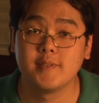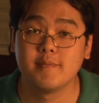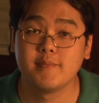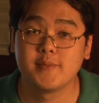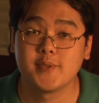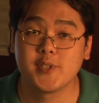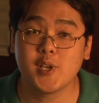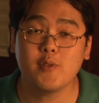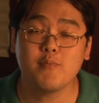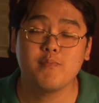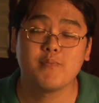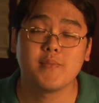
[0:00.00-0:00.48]

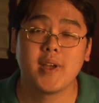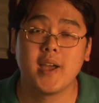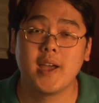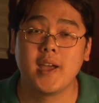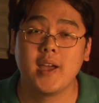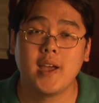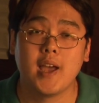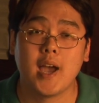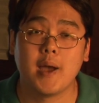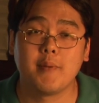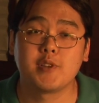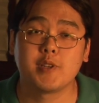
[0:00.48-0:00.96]
So
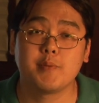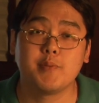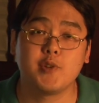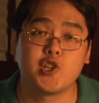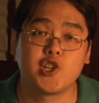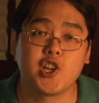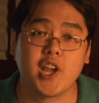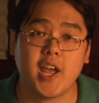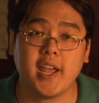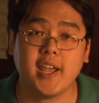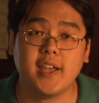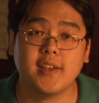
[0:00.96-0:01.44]
I'm Jimmy
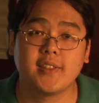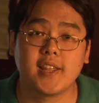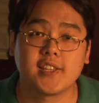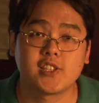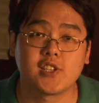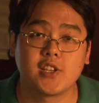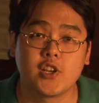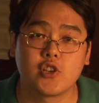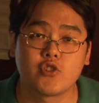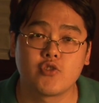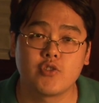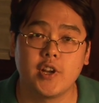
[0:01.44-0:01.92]
Chang, and that's
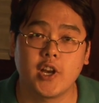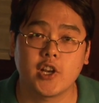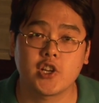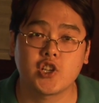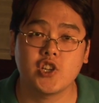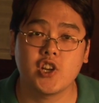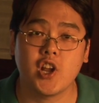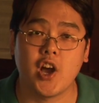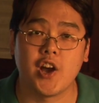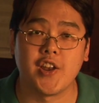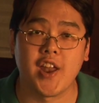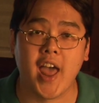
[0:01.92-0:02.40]
an
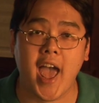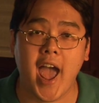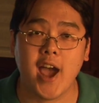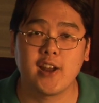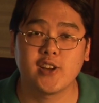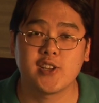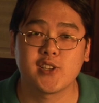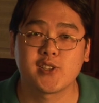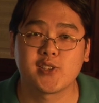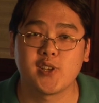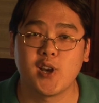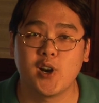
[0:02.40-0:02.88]
introduction on how
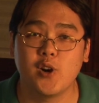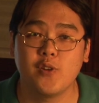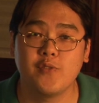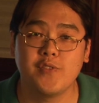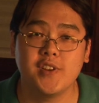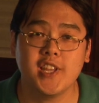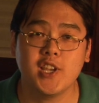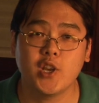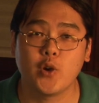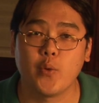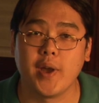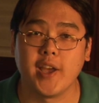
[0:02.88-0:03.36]
to solve
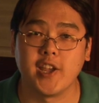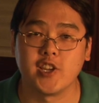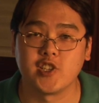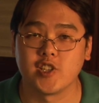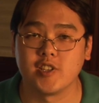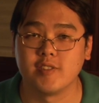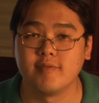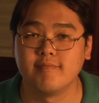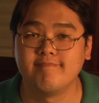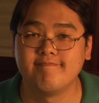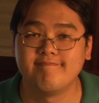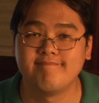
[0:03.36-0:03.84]
an
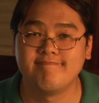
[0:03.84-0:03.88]
equation.